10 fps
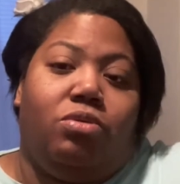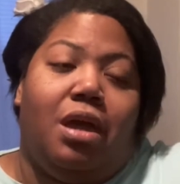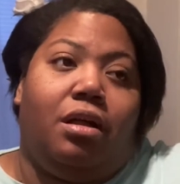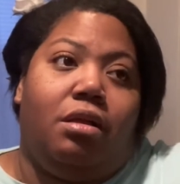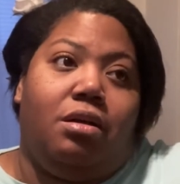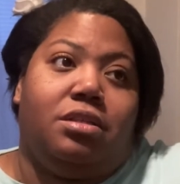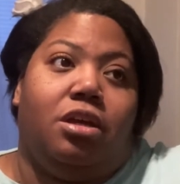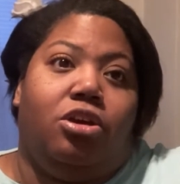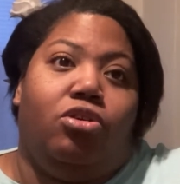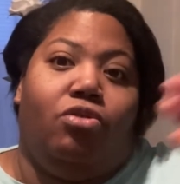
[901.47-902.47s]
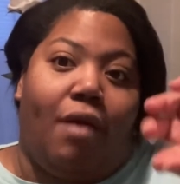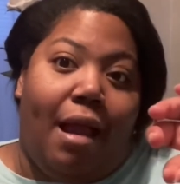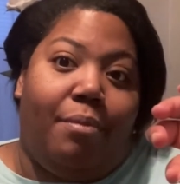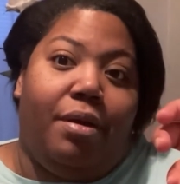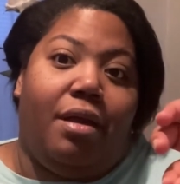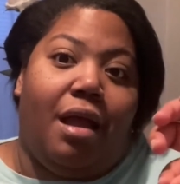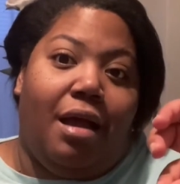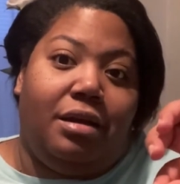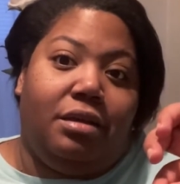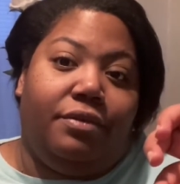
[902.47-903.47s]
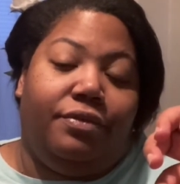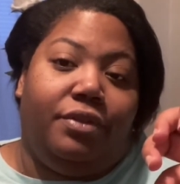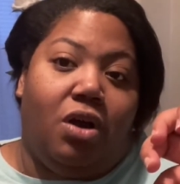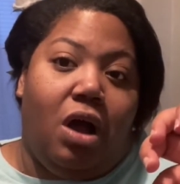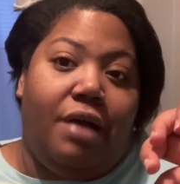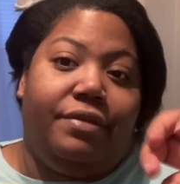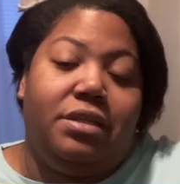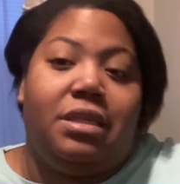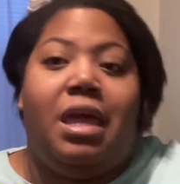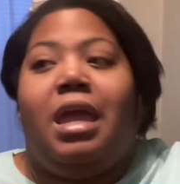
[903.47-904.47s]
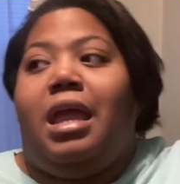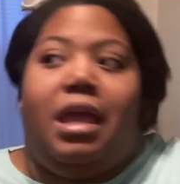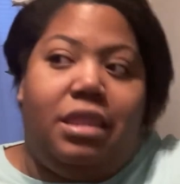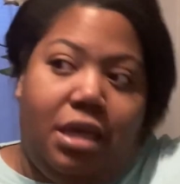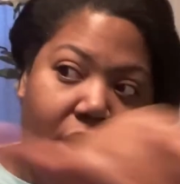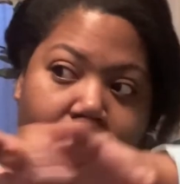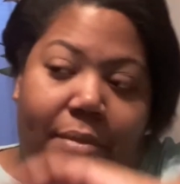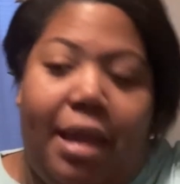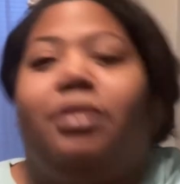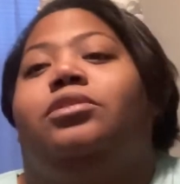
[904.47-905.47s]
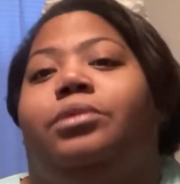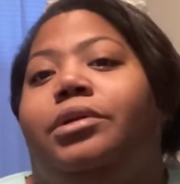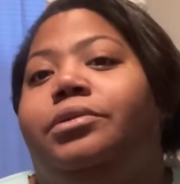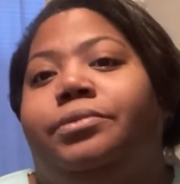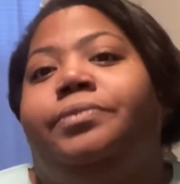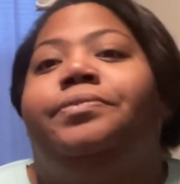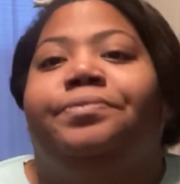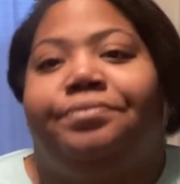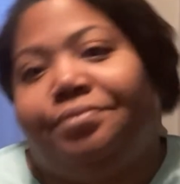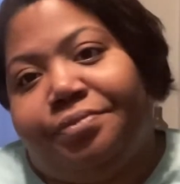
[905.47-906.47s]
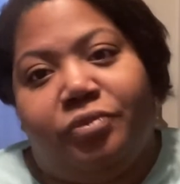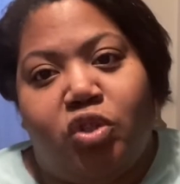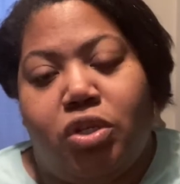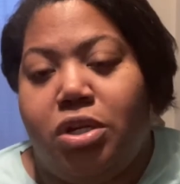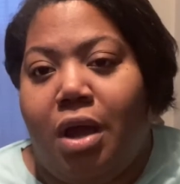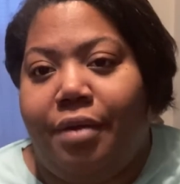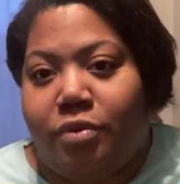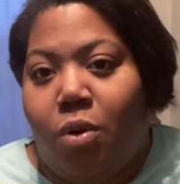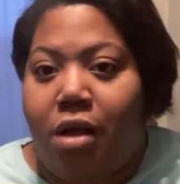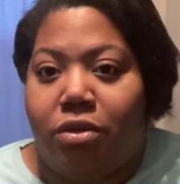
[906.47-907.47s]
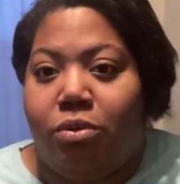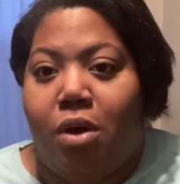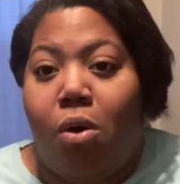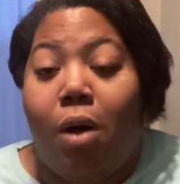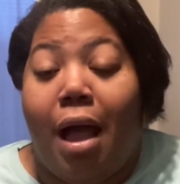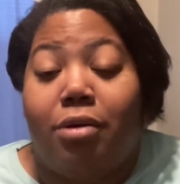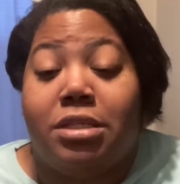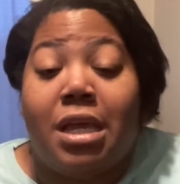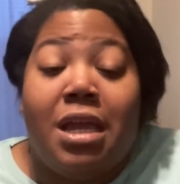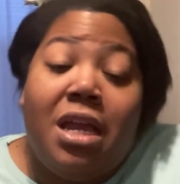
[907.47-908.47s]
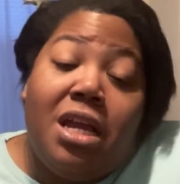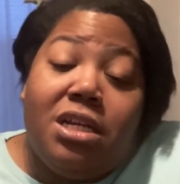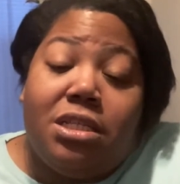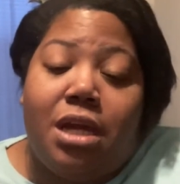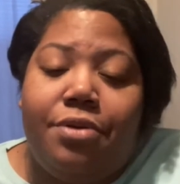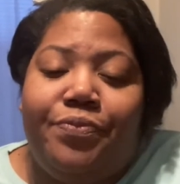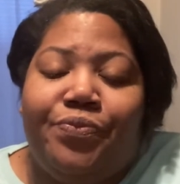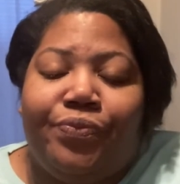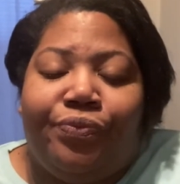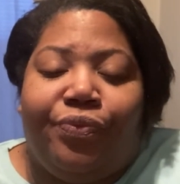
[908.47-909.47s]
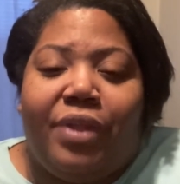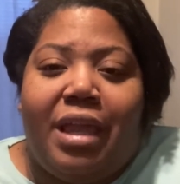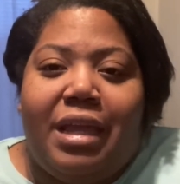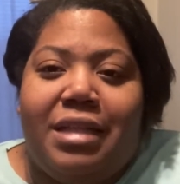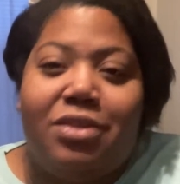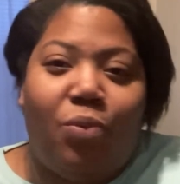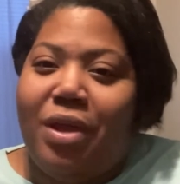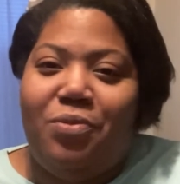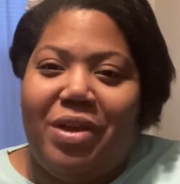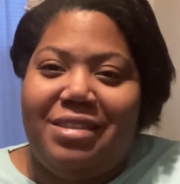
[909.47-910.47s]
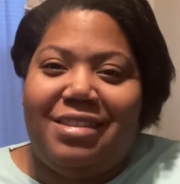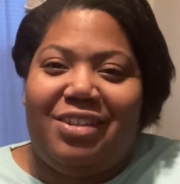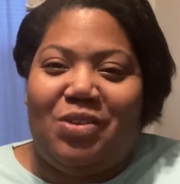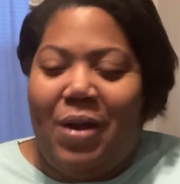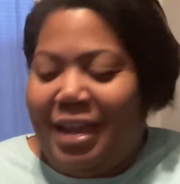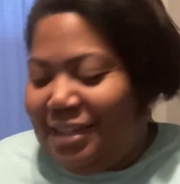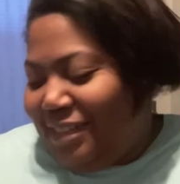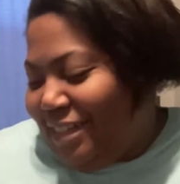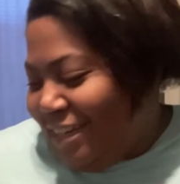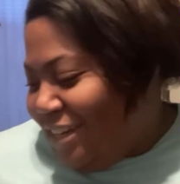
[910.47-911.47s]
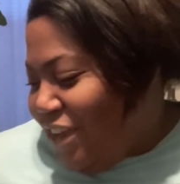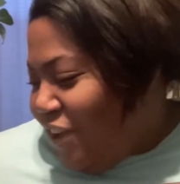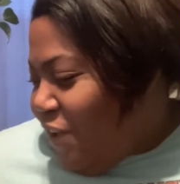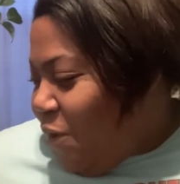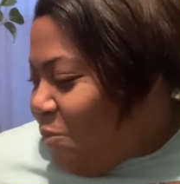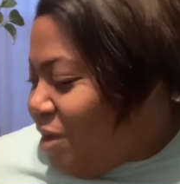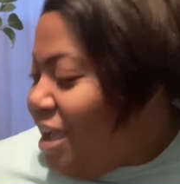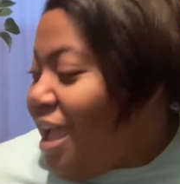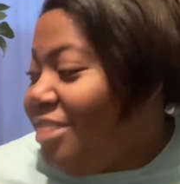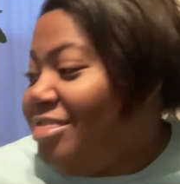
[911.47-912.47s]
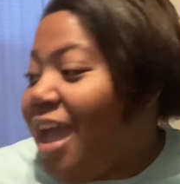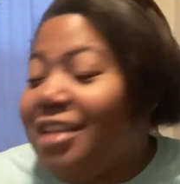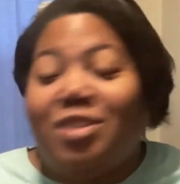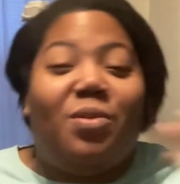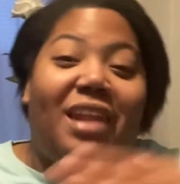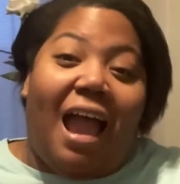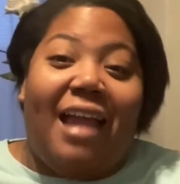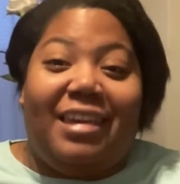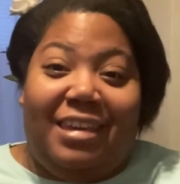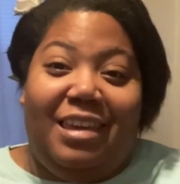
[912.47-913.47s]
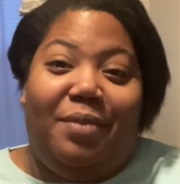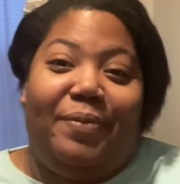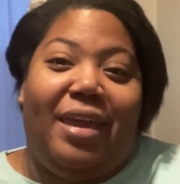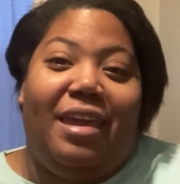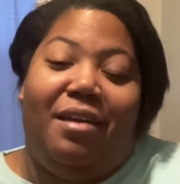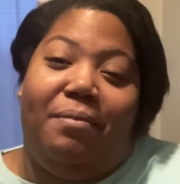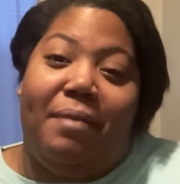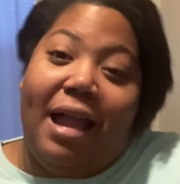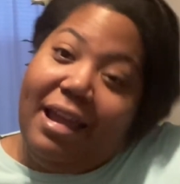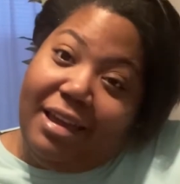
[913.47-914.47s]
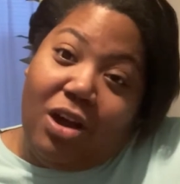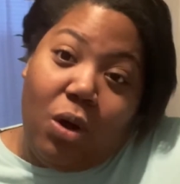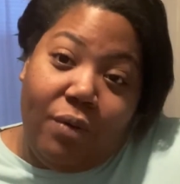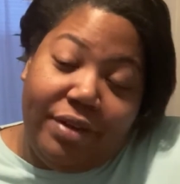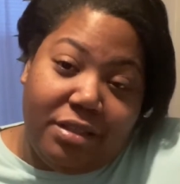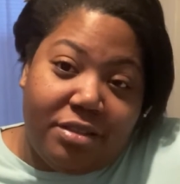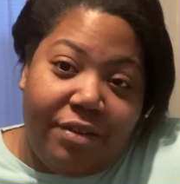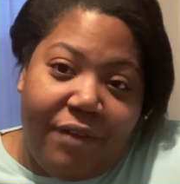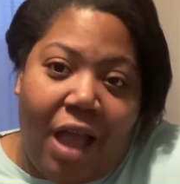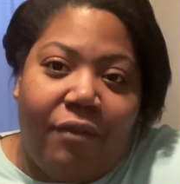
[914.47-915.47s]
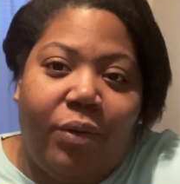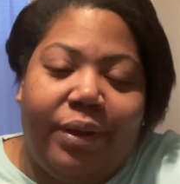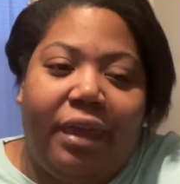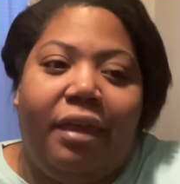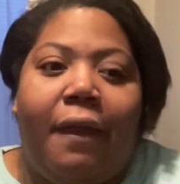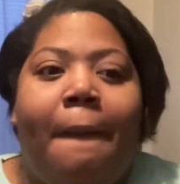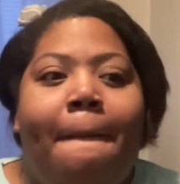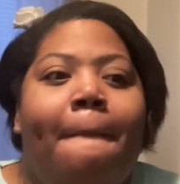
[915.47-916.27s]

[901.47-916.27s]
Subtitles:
that closet, grab it out of the office, and then come back through. So you don't have to walk through the whole house. So it's a win-win situation. But that's what I keep in my COVID survival kit.